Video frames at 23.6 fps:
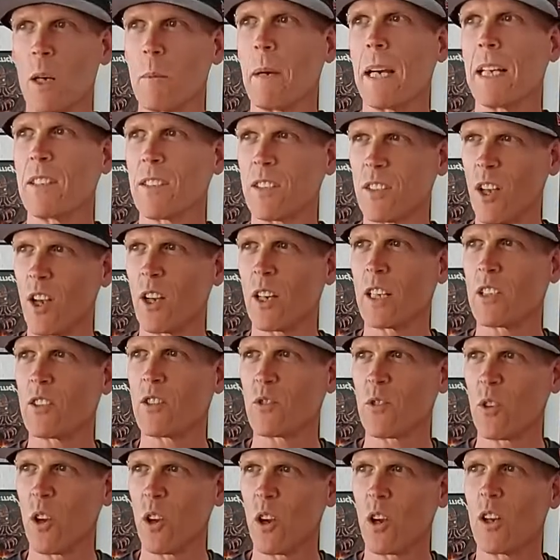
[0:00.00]
my song is
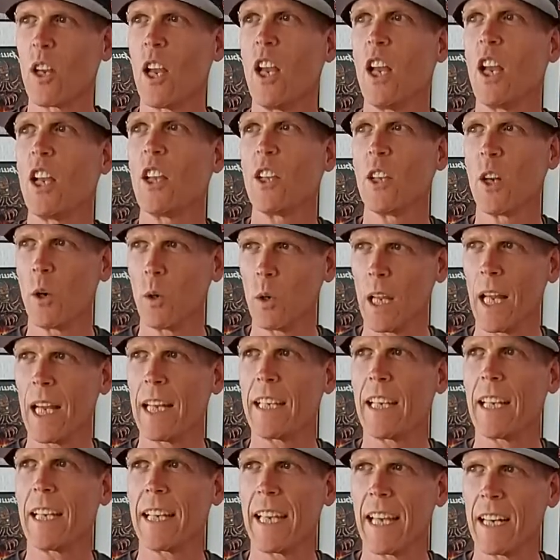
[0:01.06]
strong. You don't
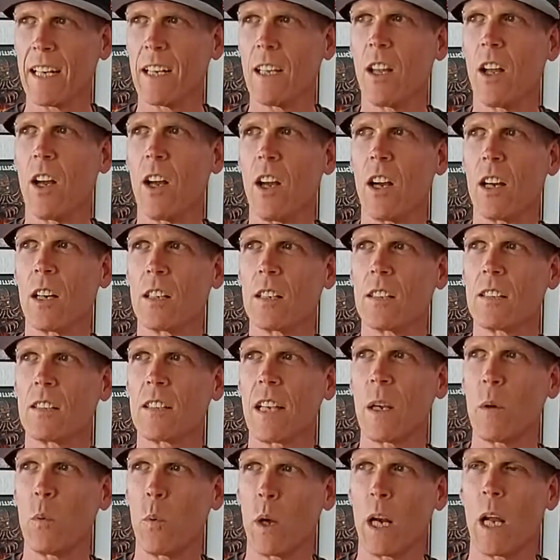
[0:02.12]
like it, get along.
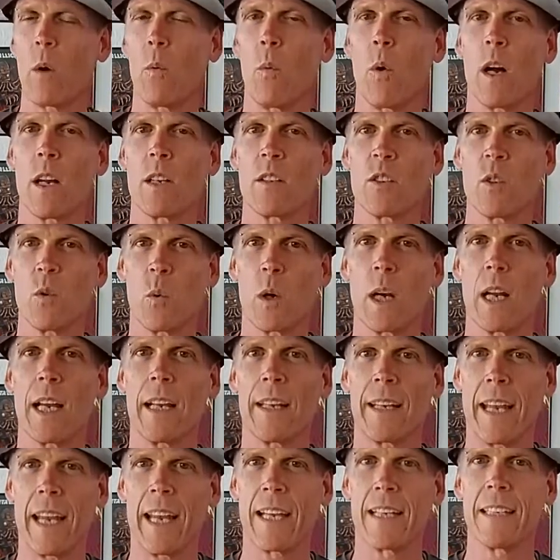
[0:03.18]
Say what I want, do what I
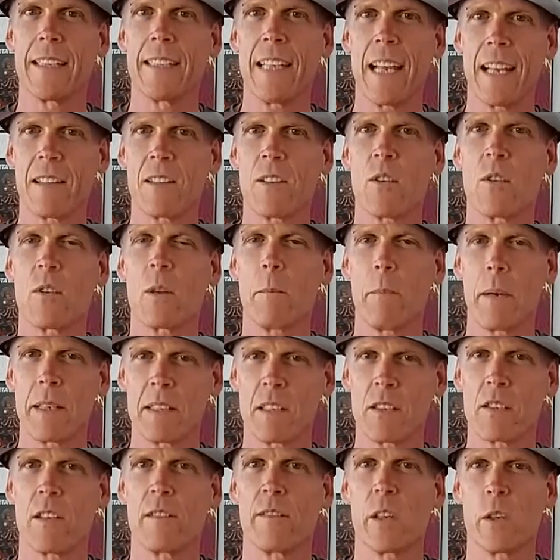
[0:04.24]
can. Death to the
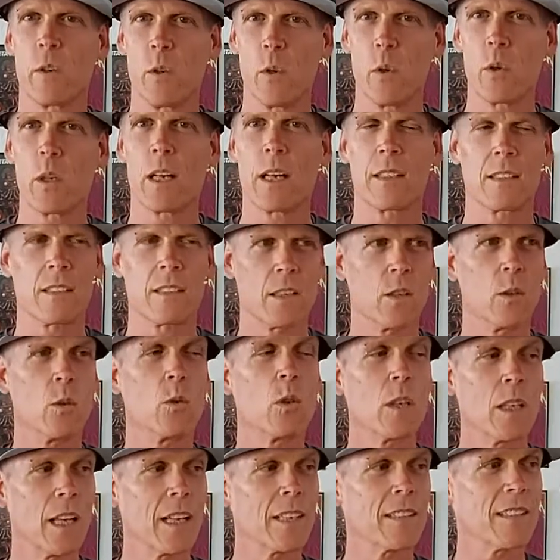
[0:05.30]
message of the Ku
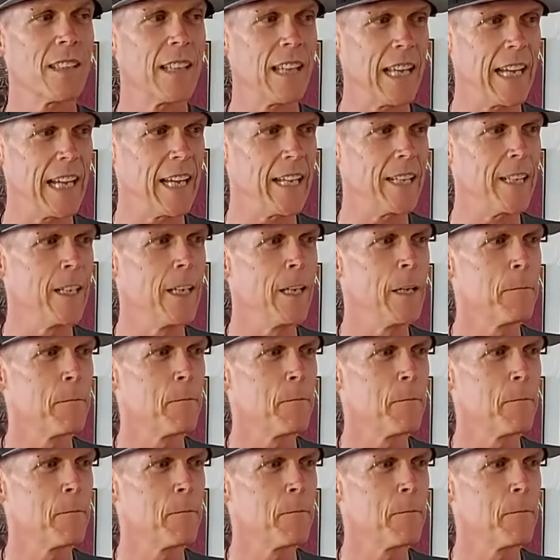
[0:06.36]
Klux Klan.